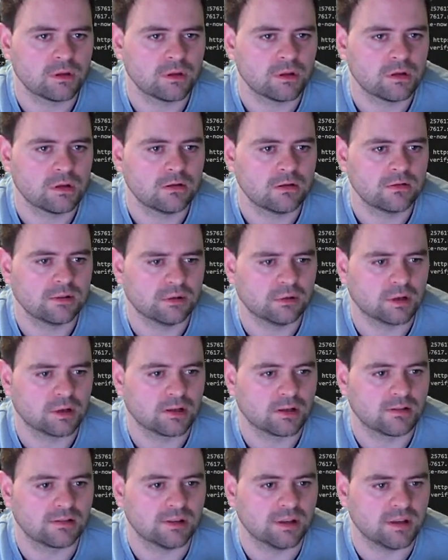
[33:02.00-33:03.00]
So like
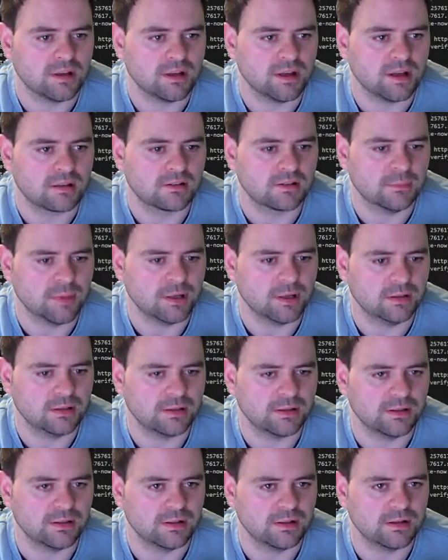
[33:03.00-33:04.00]
I say, in XML,
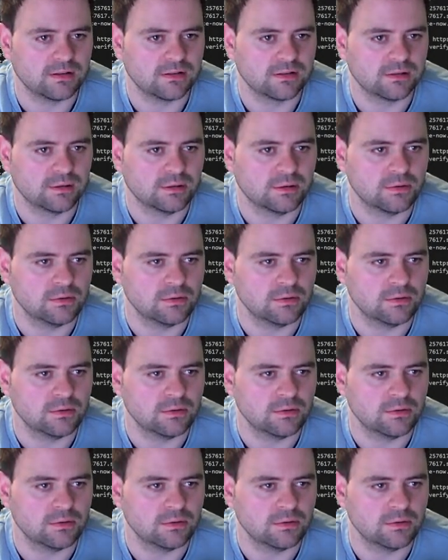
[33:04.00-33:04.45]
isn't it? So,